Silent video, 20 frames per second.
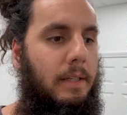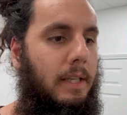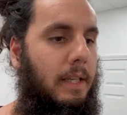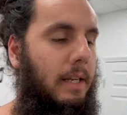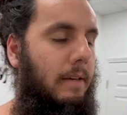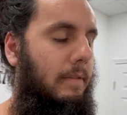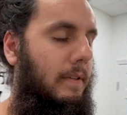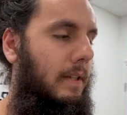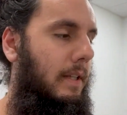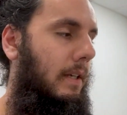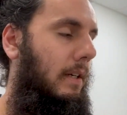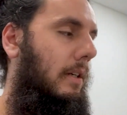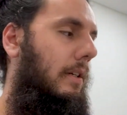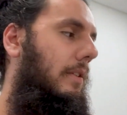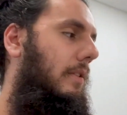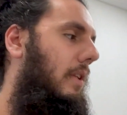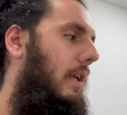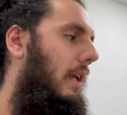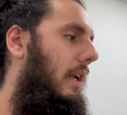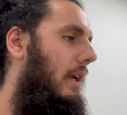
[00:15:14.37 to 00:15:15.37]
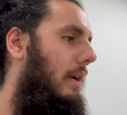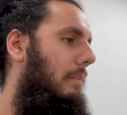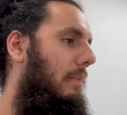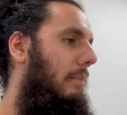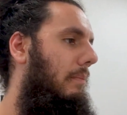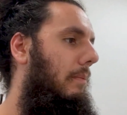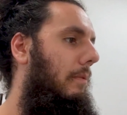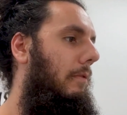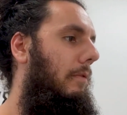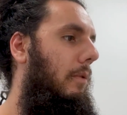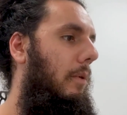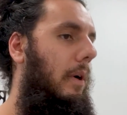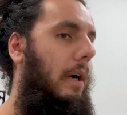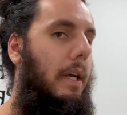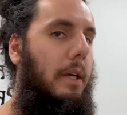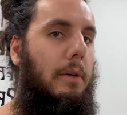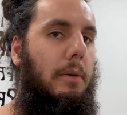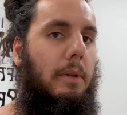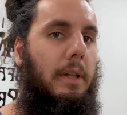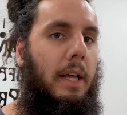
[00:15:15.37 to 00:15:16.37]
Get everything all set up before
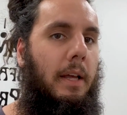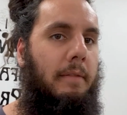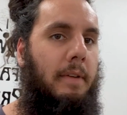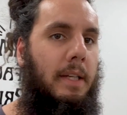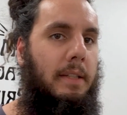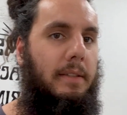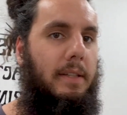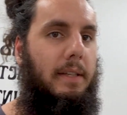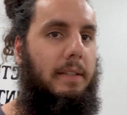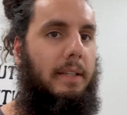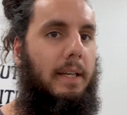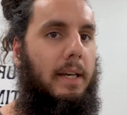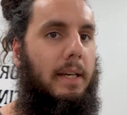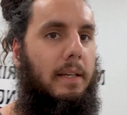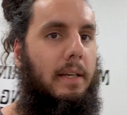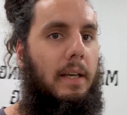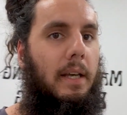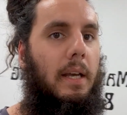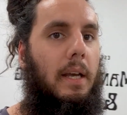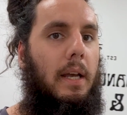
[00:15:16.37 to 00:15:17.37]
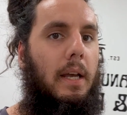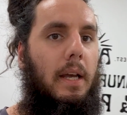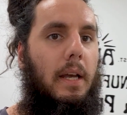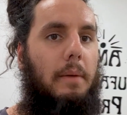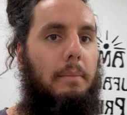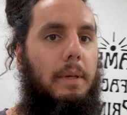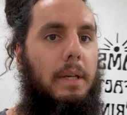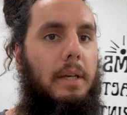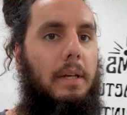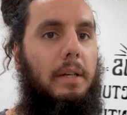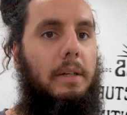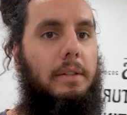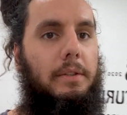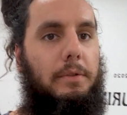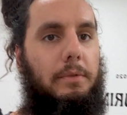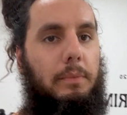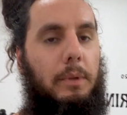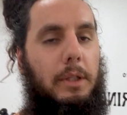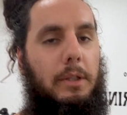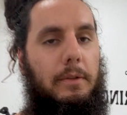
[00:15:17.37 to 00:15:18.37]
I go live on TikTok
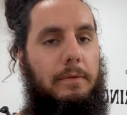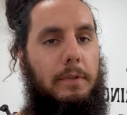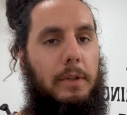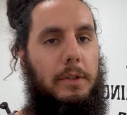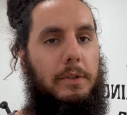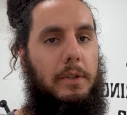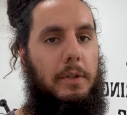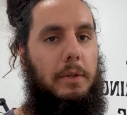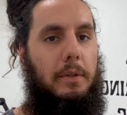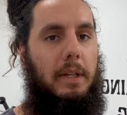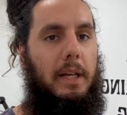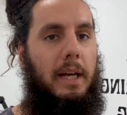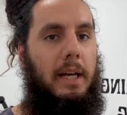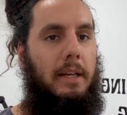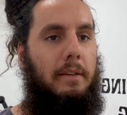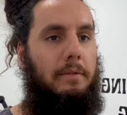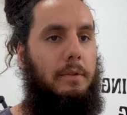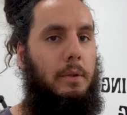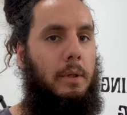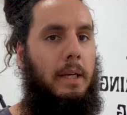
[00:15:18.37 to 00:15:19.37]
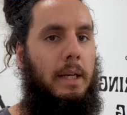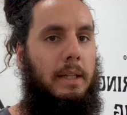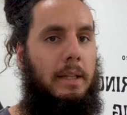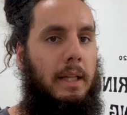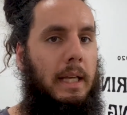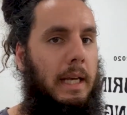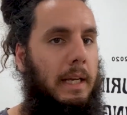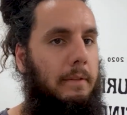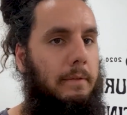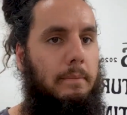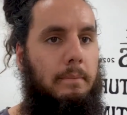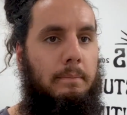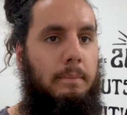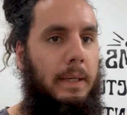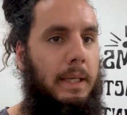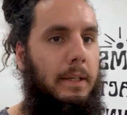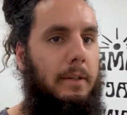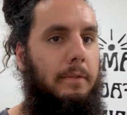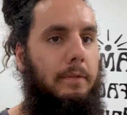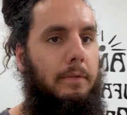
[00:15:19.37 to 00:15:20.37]
because when you first go live, you get that
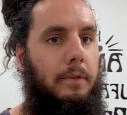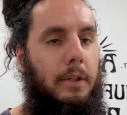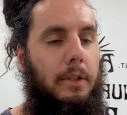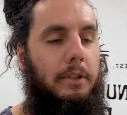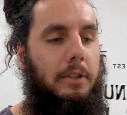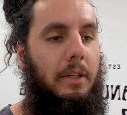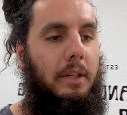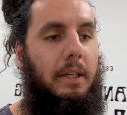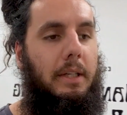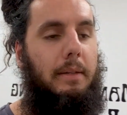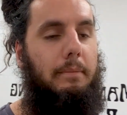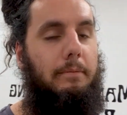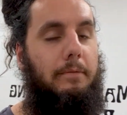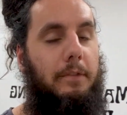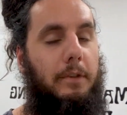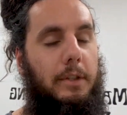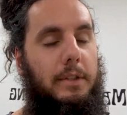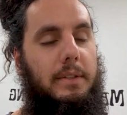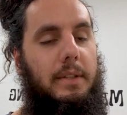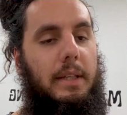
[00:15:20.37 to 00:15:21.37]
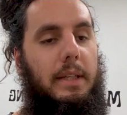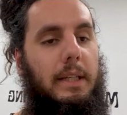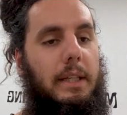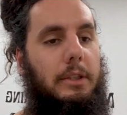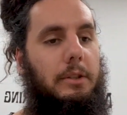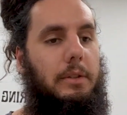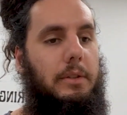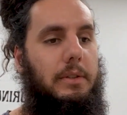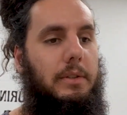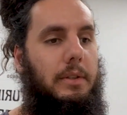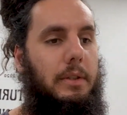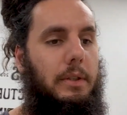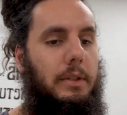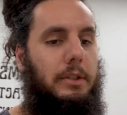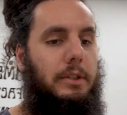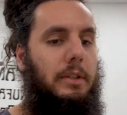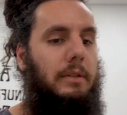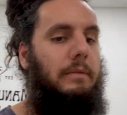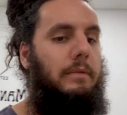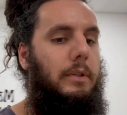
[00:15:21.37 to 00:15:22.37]
big first, in, first initial
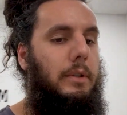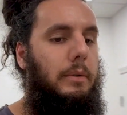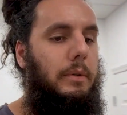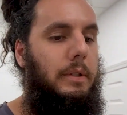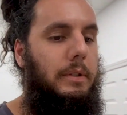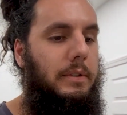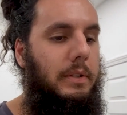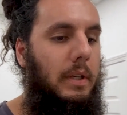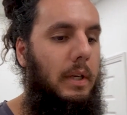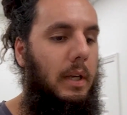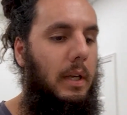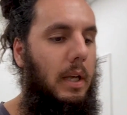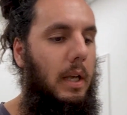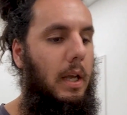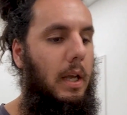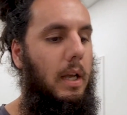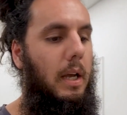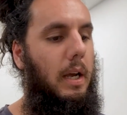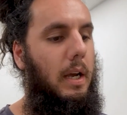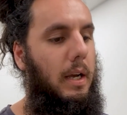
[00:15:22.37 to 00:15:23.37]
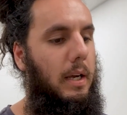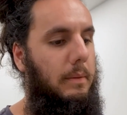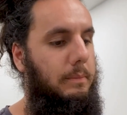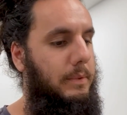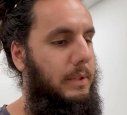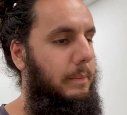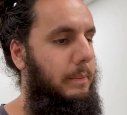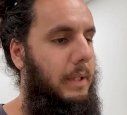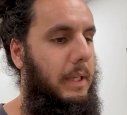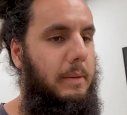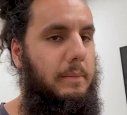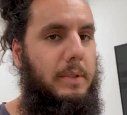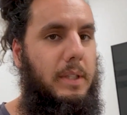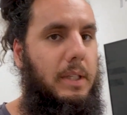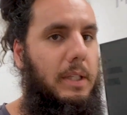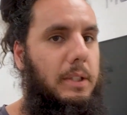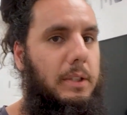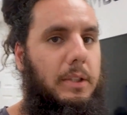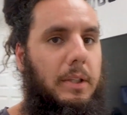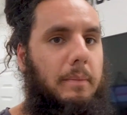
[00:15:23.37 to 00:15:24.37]
surge in viewers. Um, sometimes it
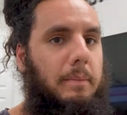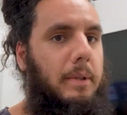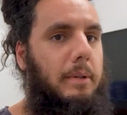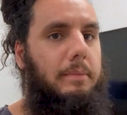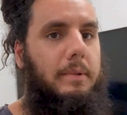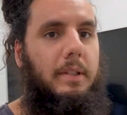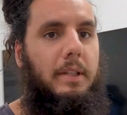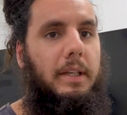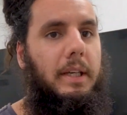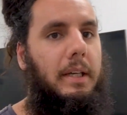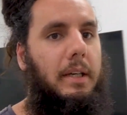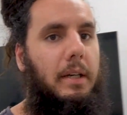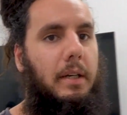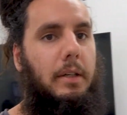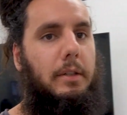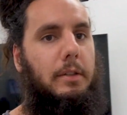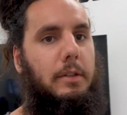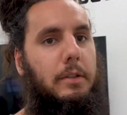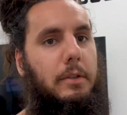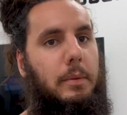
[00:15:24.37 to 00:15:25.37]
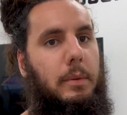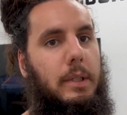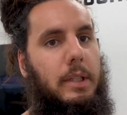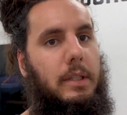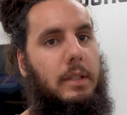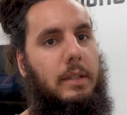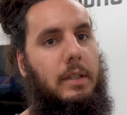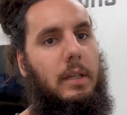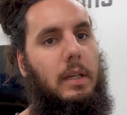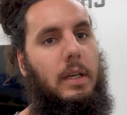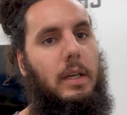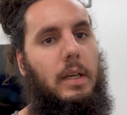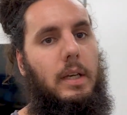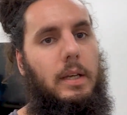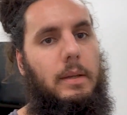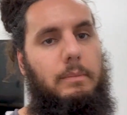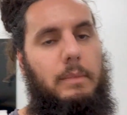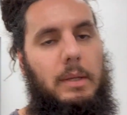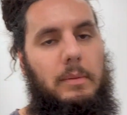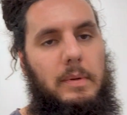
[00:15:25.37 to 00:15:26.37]
can jump up to like 120,
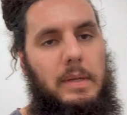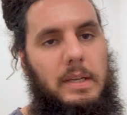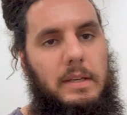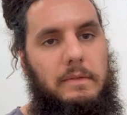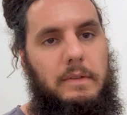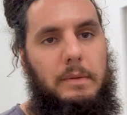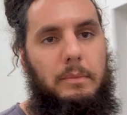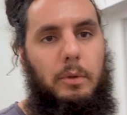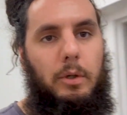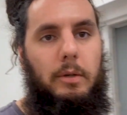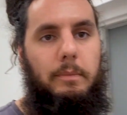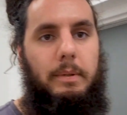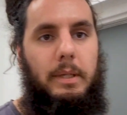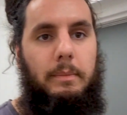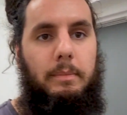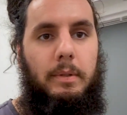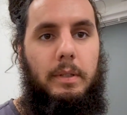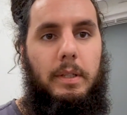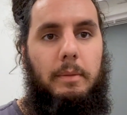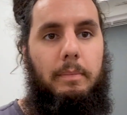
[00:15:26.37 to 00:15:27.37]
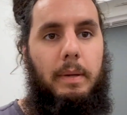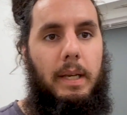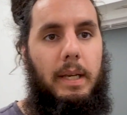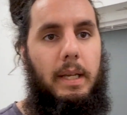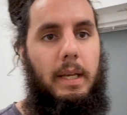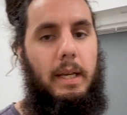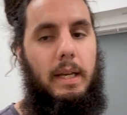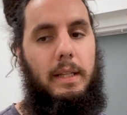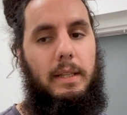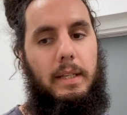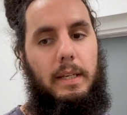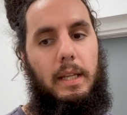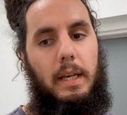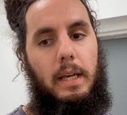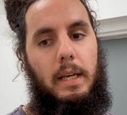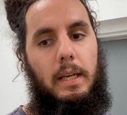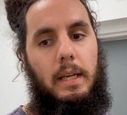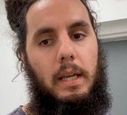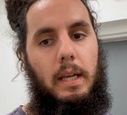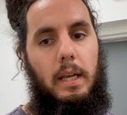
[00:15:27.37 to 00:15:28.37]
maybe even more people depending on the
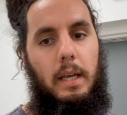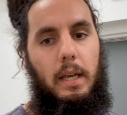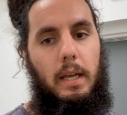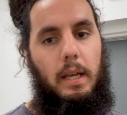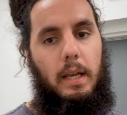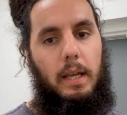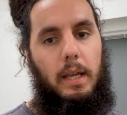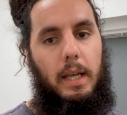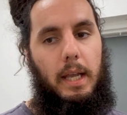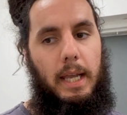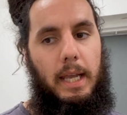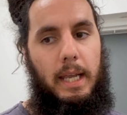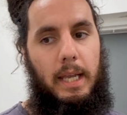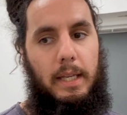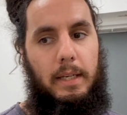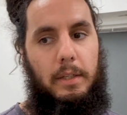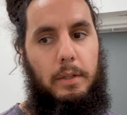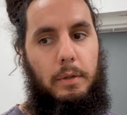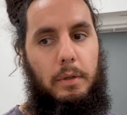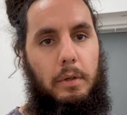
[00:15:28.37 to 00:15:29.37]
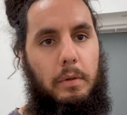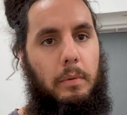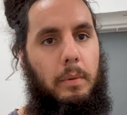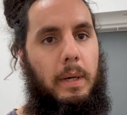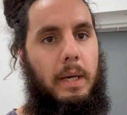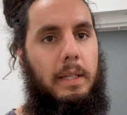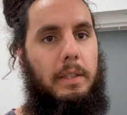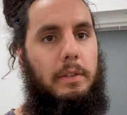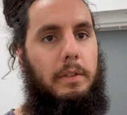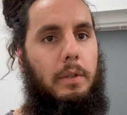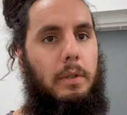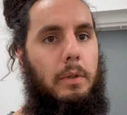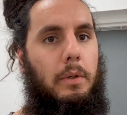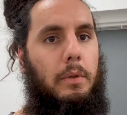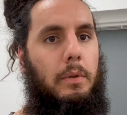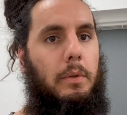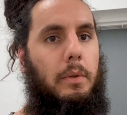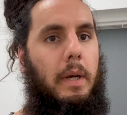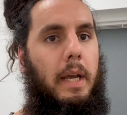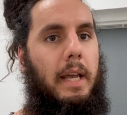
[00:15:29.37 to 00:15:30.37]
day and you don't want
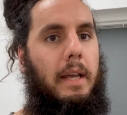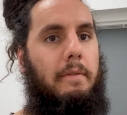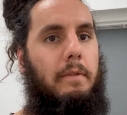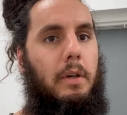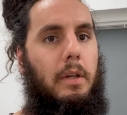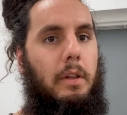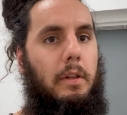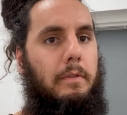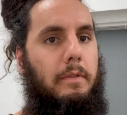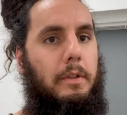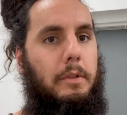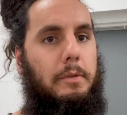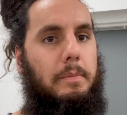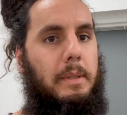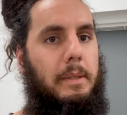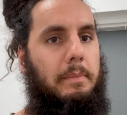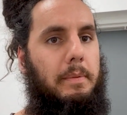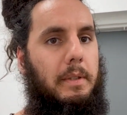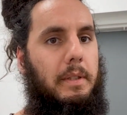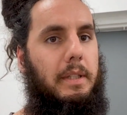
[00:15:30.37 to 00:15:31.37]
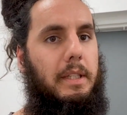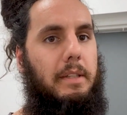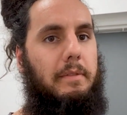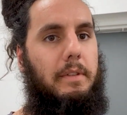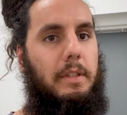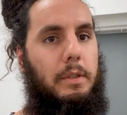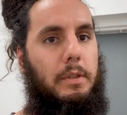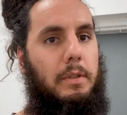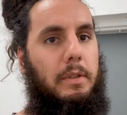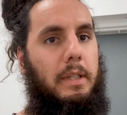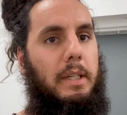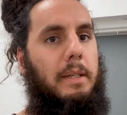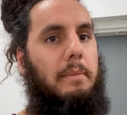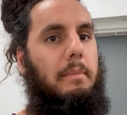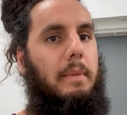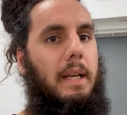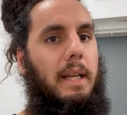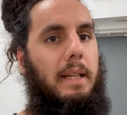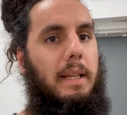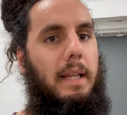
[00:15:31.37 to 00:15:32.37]
to have all of those people leave the
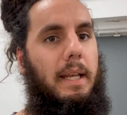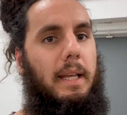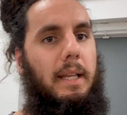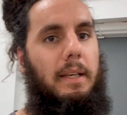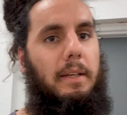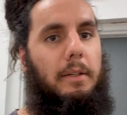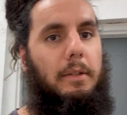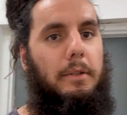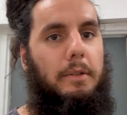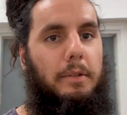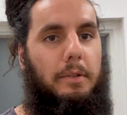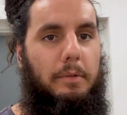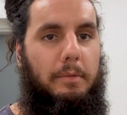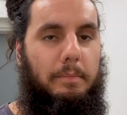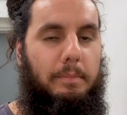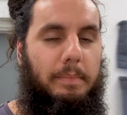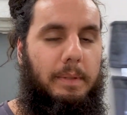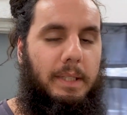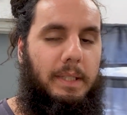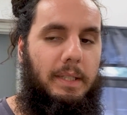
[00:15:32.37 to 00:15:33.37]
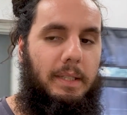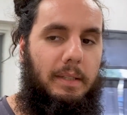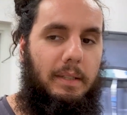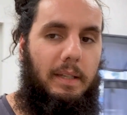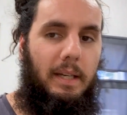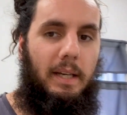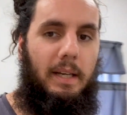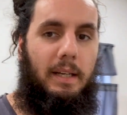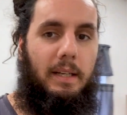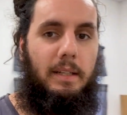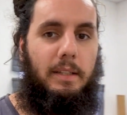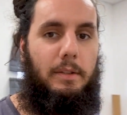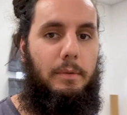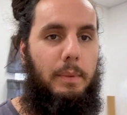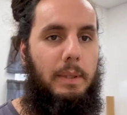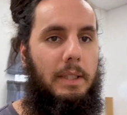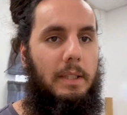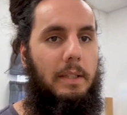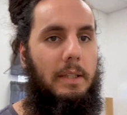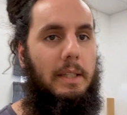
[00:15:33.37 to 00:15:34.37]
stream and then you'll be uh,
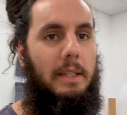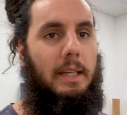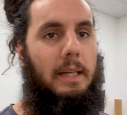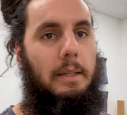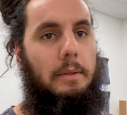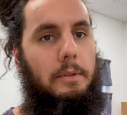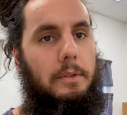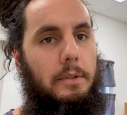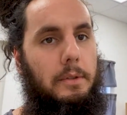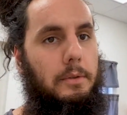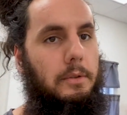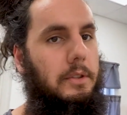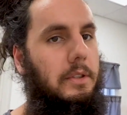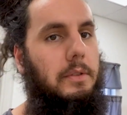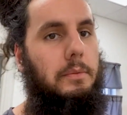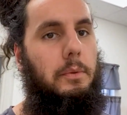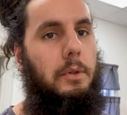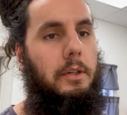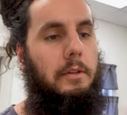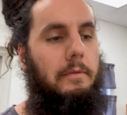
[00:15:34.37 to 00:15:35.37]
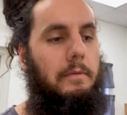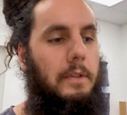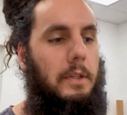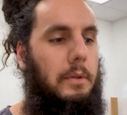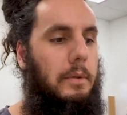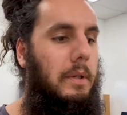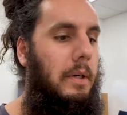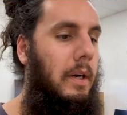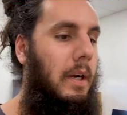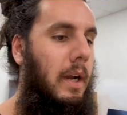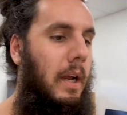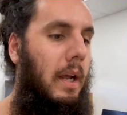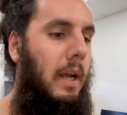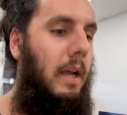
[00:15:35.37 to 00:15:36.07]
dwindling down to just one viewer.